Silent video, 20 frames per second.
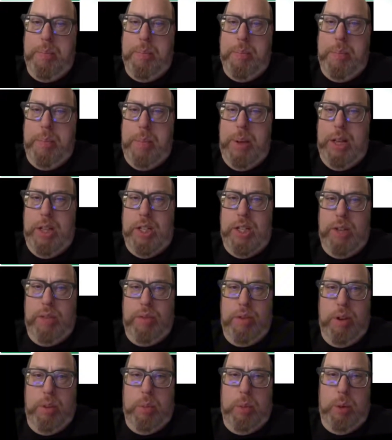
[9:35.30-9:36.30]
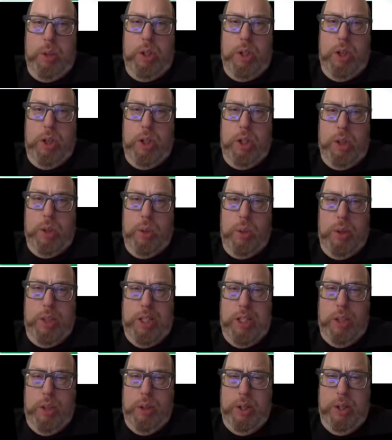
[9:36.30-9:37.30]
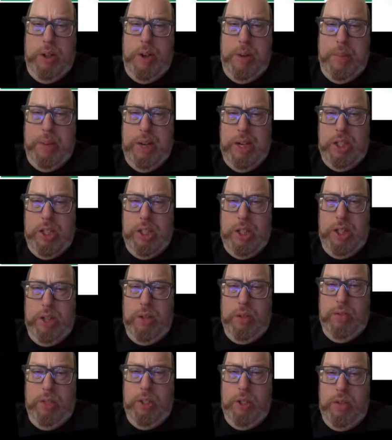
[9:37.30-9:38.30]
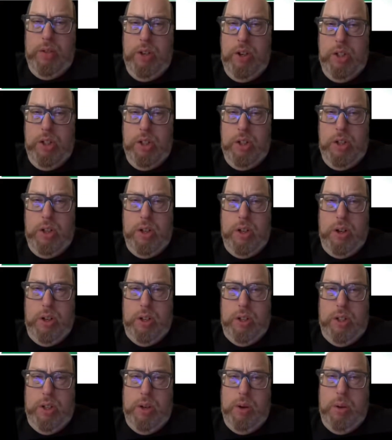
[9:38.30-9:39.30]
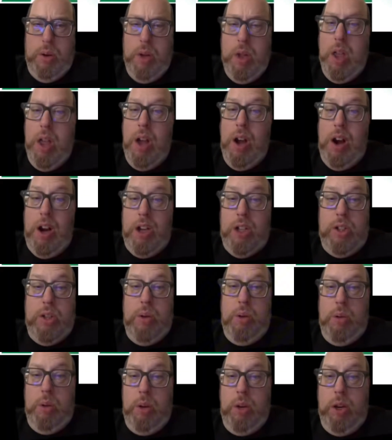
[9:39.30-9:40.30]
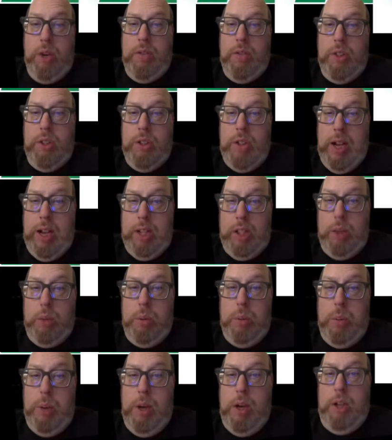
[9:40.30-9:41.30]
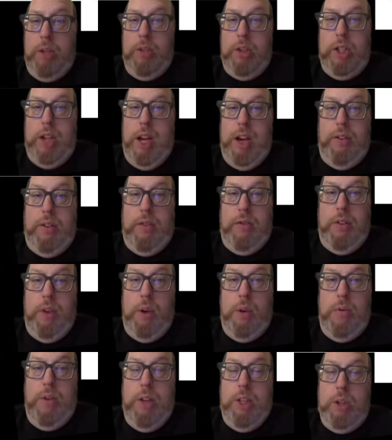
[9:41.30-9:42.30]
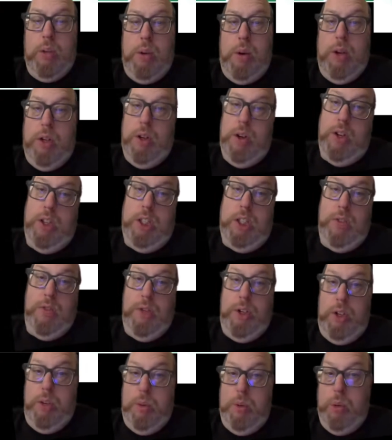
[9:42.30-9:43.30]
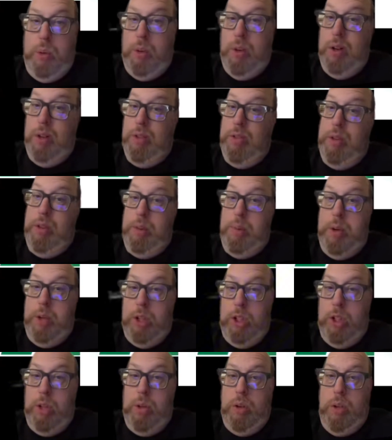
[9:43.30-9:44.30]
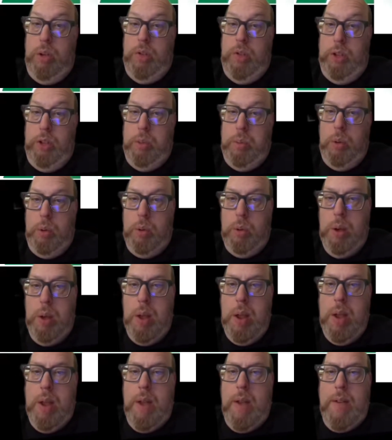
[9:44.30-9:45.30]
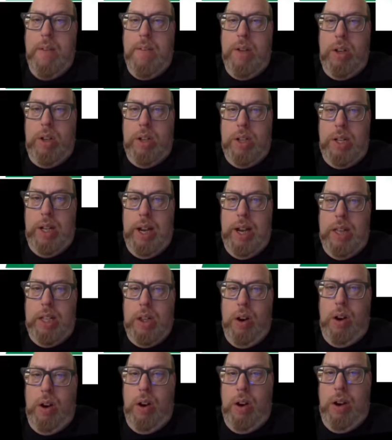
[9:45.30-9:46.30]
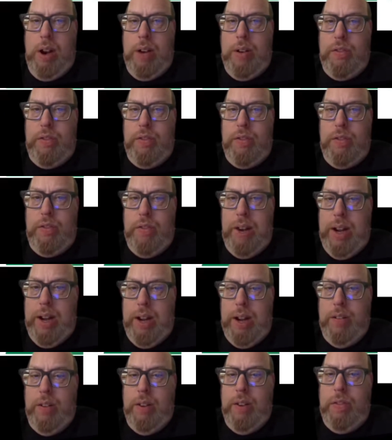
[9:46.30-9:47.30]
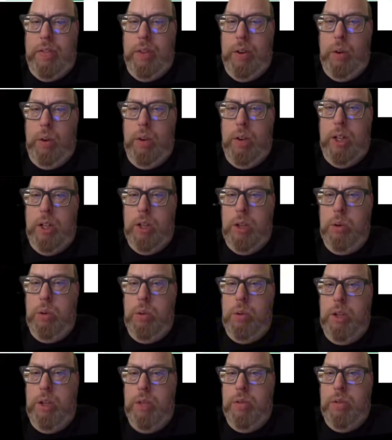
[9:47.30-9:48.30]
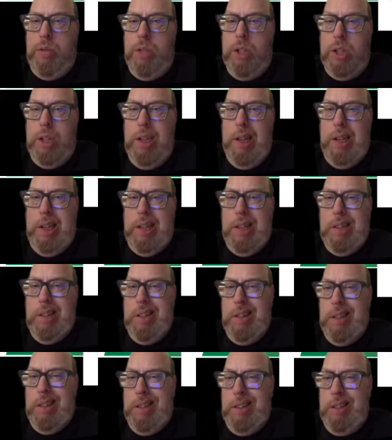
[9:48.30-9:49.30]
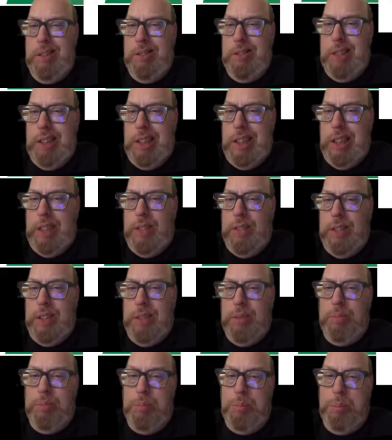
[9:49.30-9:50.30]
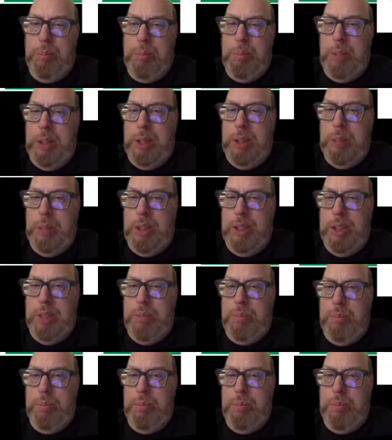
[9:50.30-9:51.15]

Beard's different. I'm not entirely sure. Has he got the eye patch still on the new version? I can't tell. I do like the tactical part of Skaven, though. That's quite nice in the new model, and I very much do like the new model. The only snag is I think they feel like 2 different Slayers. I can only really give it maybe a